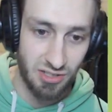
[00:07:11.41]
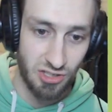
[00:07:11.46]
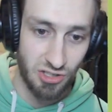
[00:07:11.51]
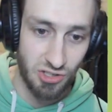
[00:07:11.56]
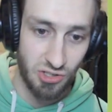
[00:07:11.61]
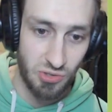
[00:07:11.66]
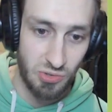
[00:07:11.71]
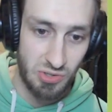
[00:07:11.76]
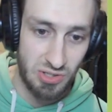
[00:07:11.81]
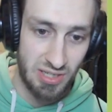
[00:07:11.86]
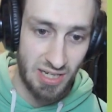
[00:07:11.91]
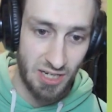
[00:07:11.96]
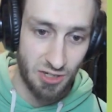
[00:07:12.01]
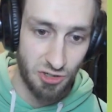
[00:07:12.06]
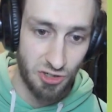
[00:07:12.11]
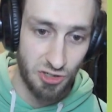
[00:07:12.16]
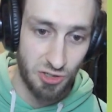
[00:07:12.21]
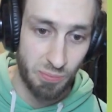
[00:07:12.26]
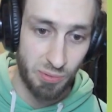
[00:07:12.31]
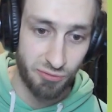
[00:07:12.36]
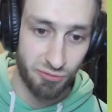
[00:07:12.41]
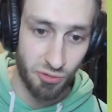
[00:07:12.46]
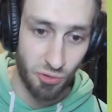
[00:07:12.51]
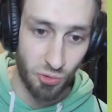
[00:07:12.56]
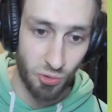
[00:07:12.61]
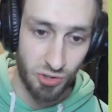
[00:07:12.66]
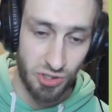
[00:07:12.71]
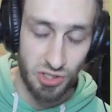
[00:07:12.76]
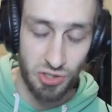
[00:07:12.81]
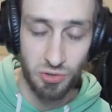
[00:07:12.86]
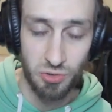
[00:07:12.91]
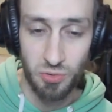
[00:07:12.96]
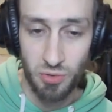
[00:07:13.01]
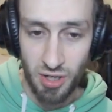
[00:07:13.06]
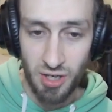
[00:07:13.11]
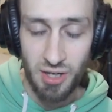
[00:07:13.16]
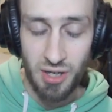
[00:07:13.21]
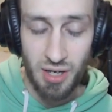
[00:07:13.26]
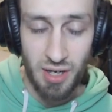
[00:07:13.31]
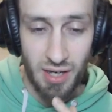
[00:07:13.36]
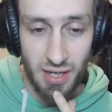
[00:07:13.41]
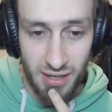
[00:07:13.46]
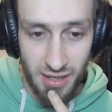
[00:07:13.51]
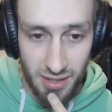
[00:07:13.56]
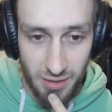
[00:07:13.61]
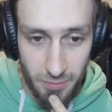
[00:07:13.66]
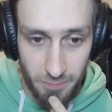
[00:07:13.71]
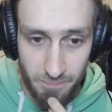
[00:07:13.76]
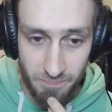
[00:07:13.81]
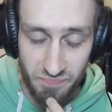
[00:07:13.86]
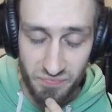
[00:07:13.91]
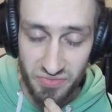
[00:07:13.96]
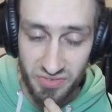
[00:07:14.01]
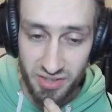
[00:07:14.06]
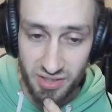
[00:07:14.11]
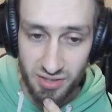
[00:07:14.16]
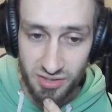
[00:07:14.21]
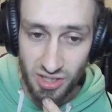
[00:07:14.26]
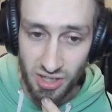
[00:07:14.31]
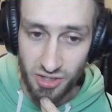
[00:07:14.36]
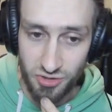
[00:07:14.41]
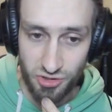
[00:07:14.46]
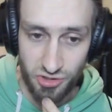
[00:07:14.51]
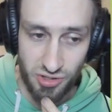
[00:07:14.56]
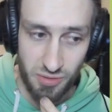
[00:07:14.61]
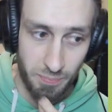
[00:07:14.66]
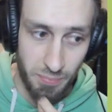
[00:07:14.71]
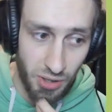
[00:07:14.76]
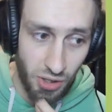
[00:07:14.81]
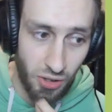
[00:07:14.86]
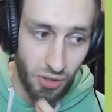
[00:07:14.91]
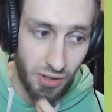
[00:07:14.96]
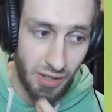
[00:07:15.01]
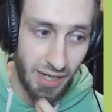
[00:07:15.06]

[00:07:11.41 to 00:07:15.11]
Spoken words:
2 slashes before you touch the pot,